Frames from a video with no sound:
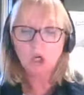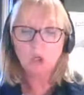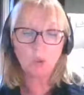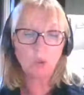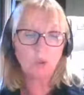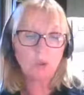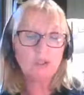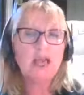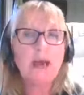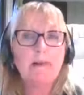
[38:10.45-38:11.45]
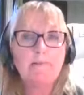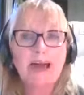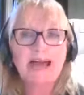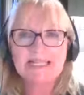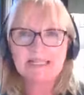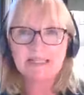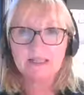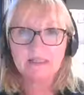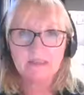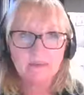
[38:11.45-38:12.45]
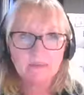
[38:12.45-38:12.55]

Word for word: called a Madison?